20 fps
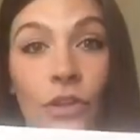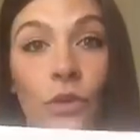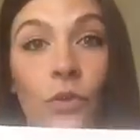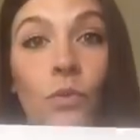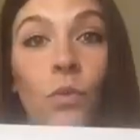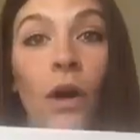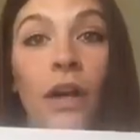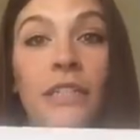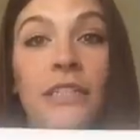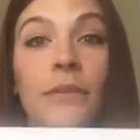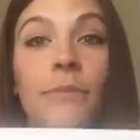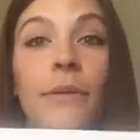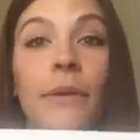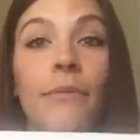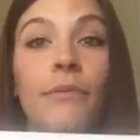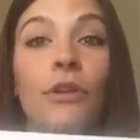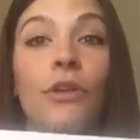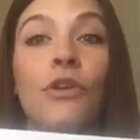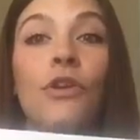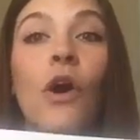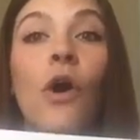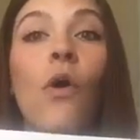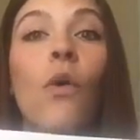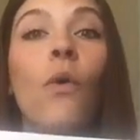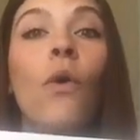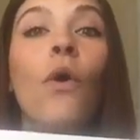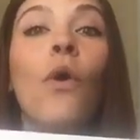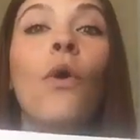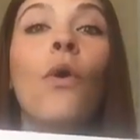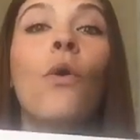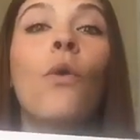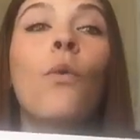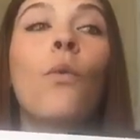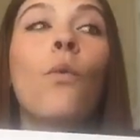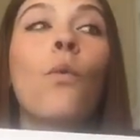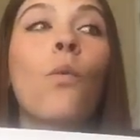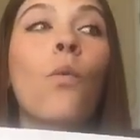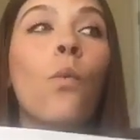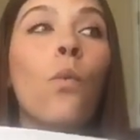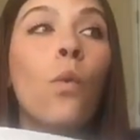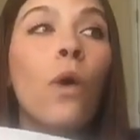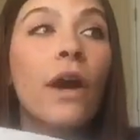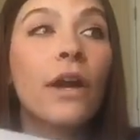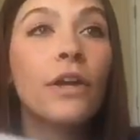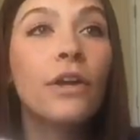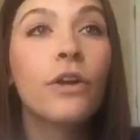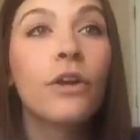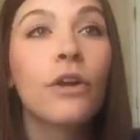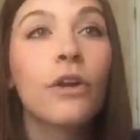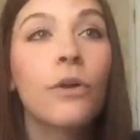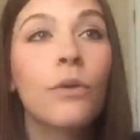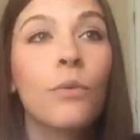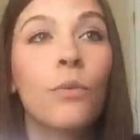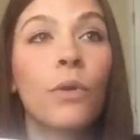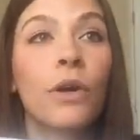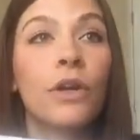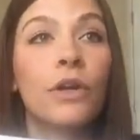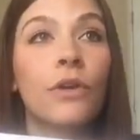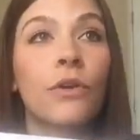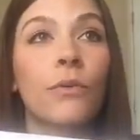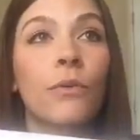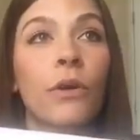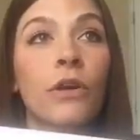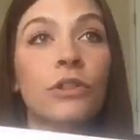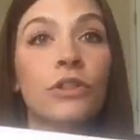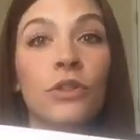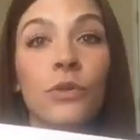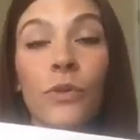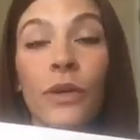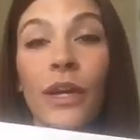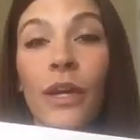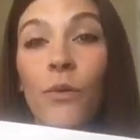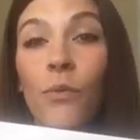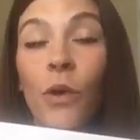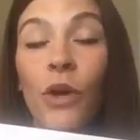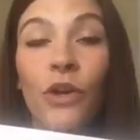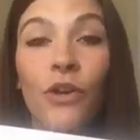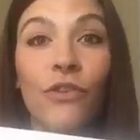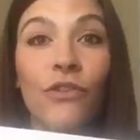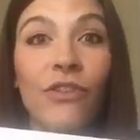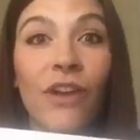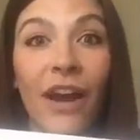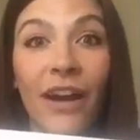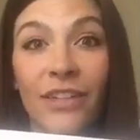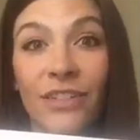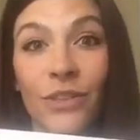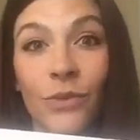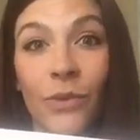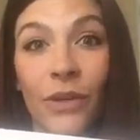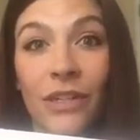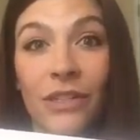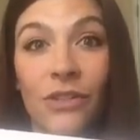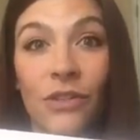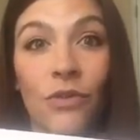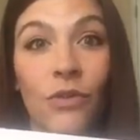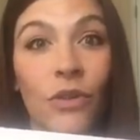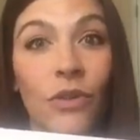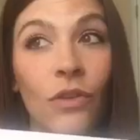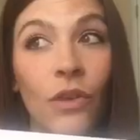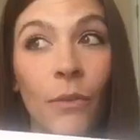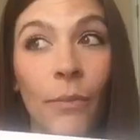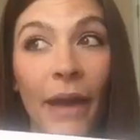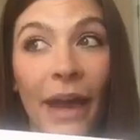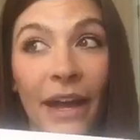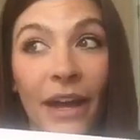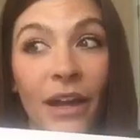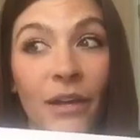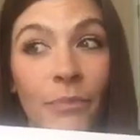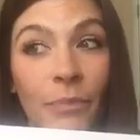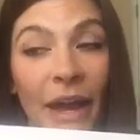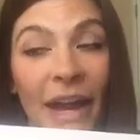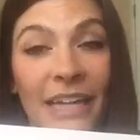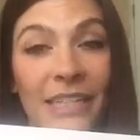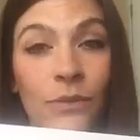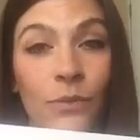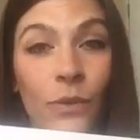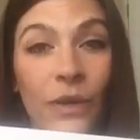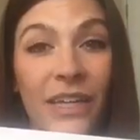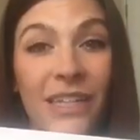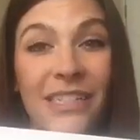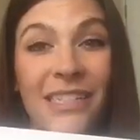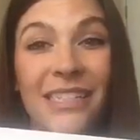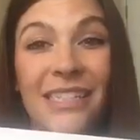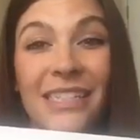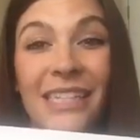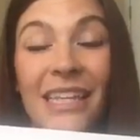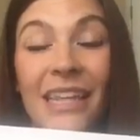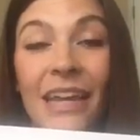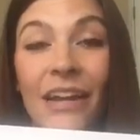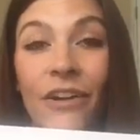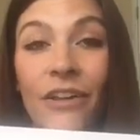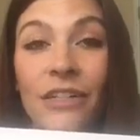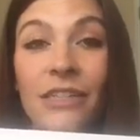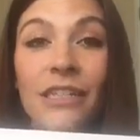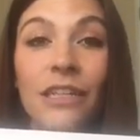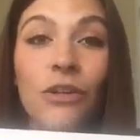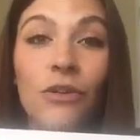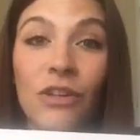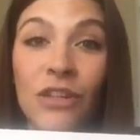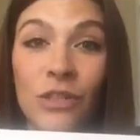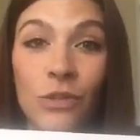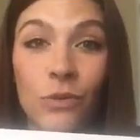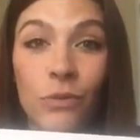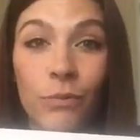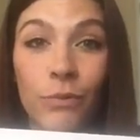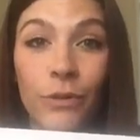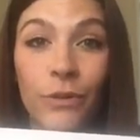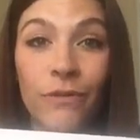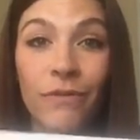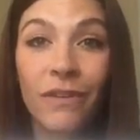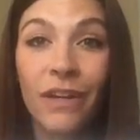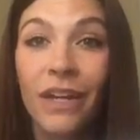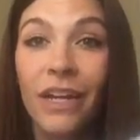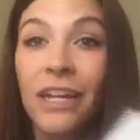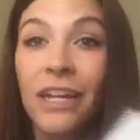You want to be able to know what you are doing and what you're not doing, so you can look back on past weeks and see the areas that you need to improve.